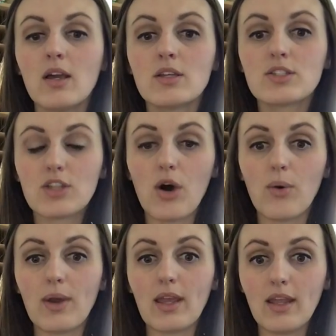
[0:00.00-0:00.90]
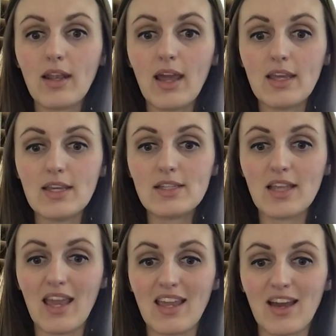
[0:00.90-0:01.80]
So in Heike's
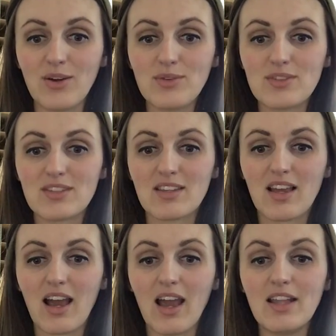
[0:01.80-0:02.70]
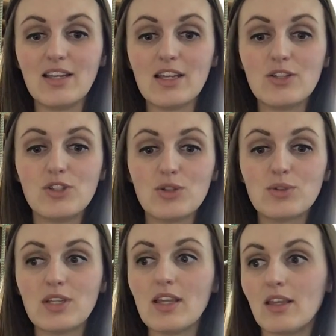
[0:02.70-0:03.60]
Hangouts, I need you
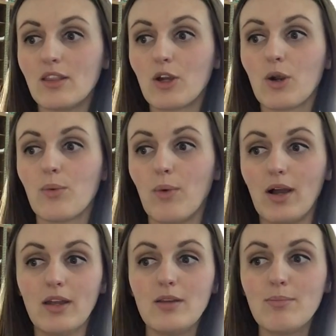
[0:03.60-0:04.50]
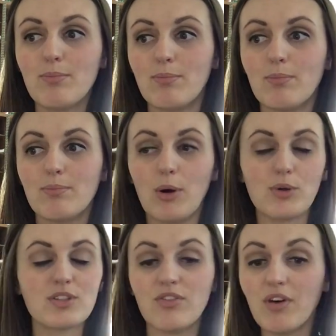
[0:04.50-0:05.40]
to either, one,
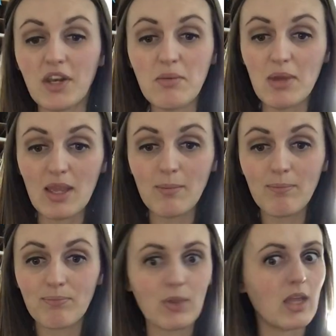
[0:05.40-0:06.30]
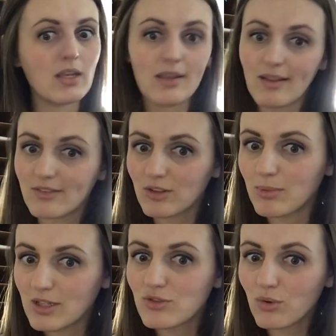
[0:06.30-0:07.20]
post a funny meme. It needs to
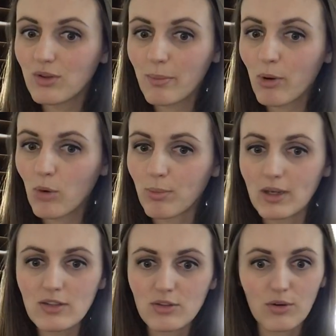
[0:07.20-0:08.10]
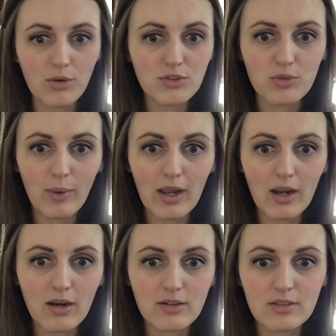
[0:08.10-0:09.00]
be school appropriate, so no
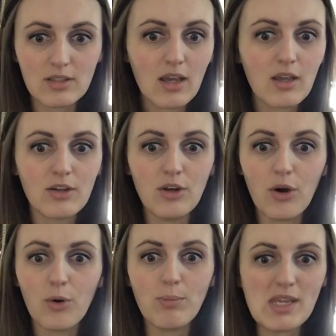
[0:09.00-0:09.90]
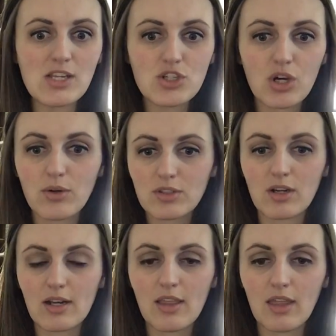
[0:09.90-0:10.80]
swears, no mean jokes or
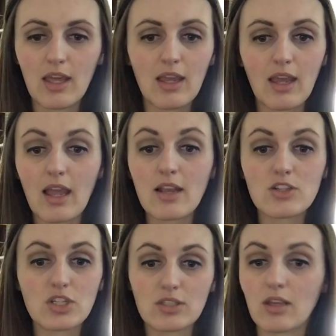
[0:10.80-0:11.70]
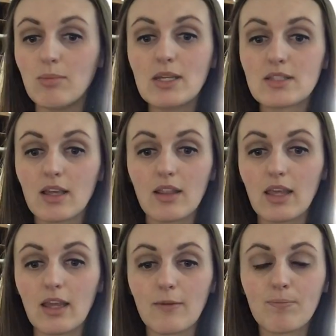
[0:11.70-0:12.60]
anything. It just can be
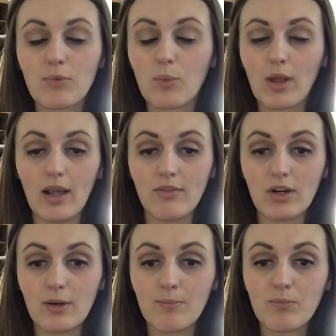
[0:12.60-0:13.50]
silly, whatever.